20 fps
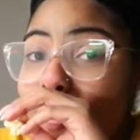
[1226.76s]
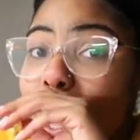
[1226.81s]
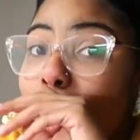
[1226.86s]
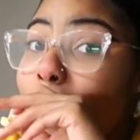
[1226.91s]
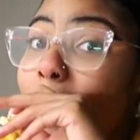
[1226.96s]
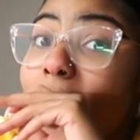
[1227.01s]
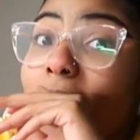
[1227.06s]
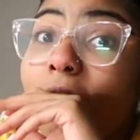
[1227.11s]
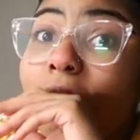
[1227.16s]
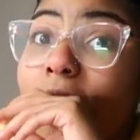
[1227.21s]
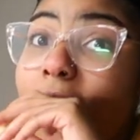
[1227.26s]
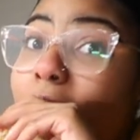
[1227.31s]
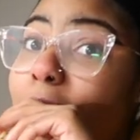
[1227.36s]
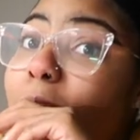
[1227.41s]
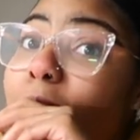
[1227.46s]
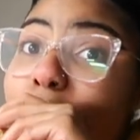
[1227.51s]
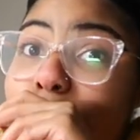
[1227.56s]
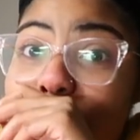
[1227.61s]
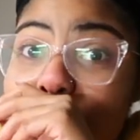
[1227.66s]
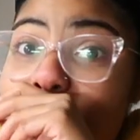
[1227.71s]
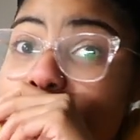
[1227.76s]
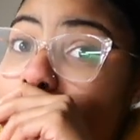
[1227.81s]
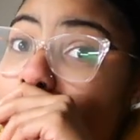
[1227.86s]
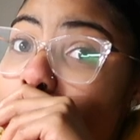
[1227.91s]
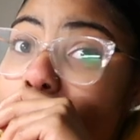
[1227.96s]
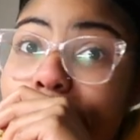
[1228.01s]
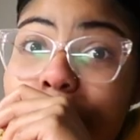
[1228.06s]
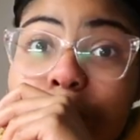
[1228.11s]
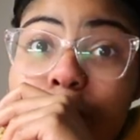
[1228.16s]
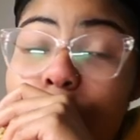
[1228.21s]
I'm not gonna lie, it was
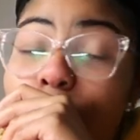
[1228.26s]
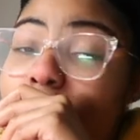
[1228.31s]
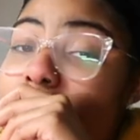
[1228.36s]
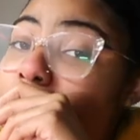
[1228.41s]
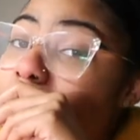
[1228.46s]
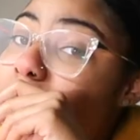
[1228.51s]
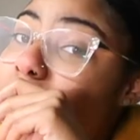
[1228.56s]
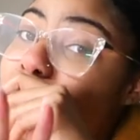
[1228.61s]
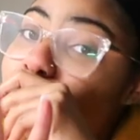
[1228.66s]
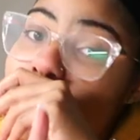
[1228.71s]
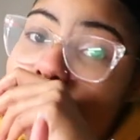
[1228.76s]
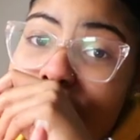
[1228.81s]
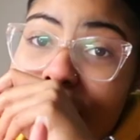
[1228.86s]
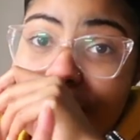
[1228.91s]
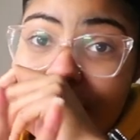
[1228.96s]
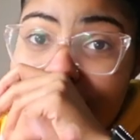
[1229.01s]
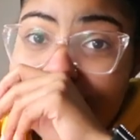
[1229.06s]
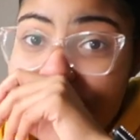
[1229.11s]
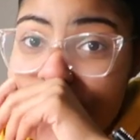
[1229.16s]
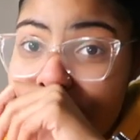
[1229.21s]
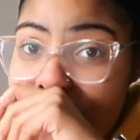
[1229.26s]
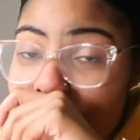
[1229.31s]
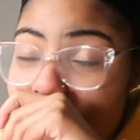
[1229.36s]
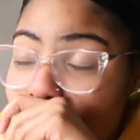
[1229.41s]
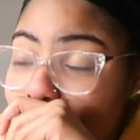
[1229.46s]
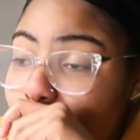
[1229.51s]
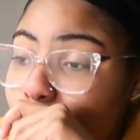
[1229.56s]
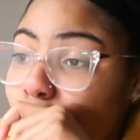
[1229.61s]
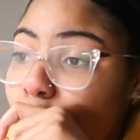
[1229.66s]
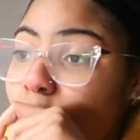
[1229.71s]
sweet. I only had two classes
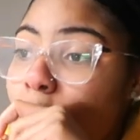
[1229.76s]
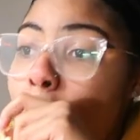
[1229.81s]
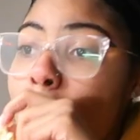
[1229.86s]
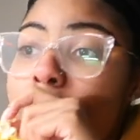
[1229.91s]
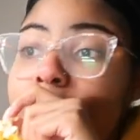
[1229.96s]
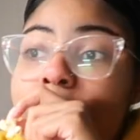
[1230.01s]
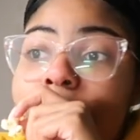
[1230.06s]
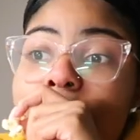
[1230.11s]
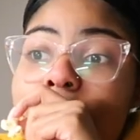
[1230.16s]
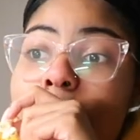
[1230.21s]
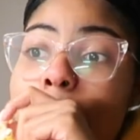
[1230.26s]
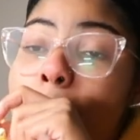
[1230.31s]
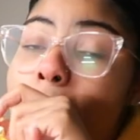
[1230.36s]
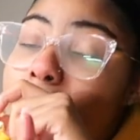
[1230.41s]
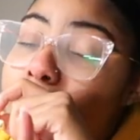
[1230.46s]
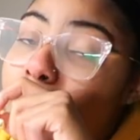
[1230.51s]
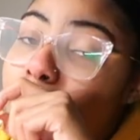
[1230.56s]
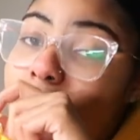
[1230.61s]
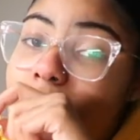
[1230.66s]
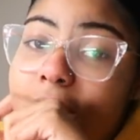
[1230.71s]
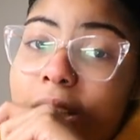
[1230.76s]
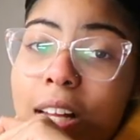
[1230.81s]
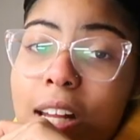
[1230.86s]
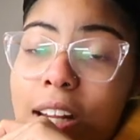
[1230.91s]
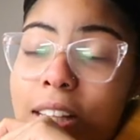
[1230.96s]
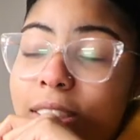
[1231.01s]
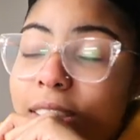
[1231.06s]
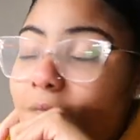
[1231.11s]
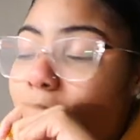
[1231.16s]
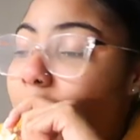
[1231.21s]
today. My first
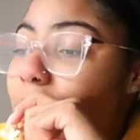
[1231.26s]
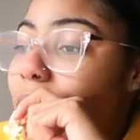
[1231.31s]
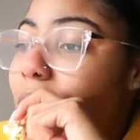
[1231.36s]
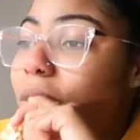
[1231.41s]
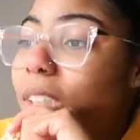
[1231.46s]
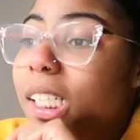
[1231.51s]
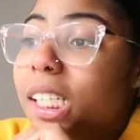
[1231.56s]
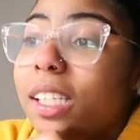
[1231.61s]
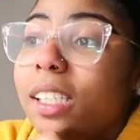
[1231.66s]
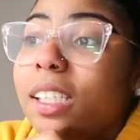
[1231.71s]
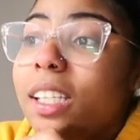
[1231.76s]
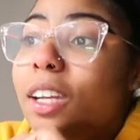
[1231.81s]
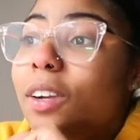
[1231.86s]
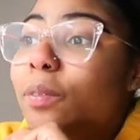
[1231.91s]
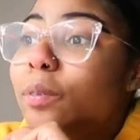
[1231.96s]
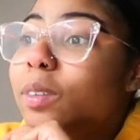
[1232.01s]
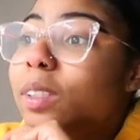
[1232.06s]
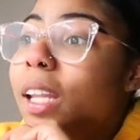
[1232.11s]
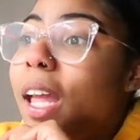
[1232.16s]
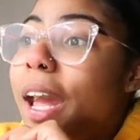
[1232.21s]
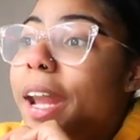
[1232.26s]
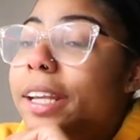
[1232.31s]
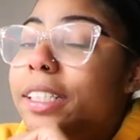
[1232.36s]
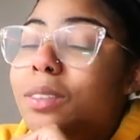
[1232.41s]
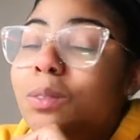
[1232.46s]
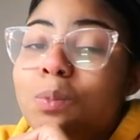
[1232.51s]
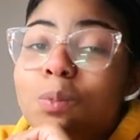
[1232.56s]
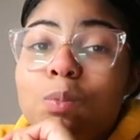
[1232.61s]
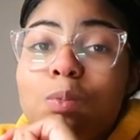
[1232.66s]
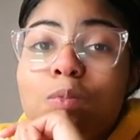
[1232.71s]
class, I was only in there for
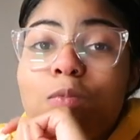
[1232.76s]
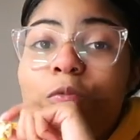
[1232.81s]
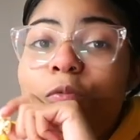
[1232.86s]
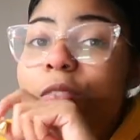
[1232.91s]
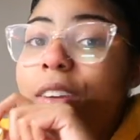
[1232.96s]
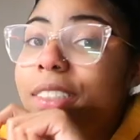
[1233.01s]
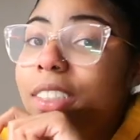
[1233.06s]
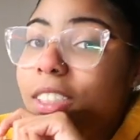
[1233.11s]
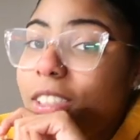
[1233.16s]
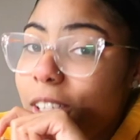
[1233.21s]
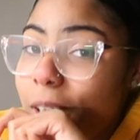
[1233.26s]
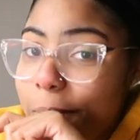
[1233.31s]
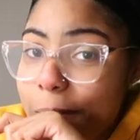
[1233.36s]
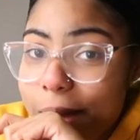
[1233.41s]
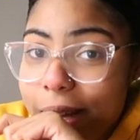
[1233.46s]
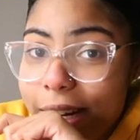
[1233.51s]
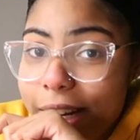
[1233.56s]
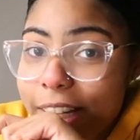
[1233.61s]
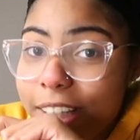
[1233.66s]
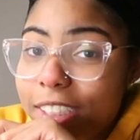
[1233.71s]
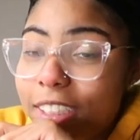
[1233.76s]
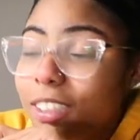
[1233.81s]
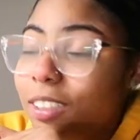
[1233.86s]
like 15 minutes,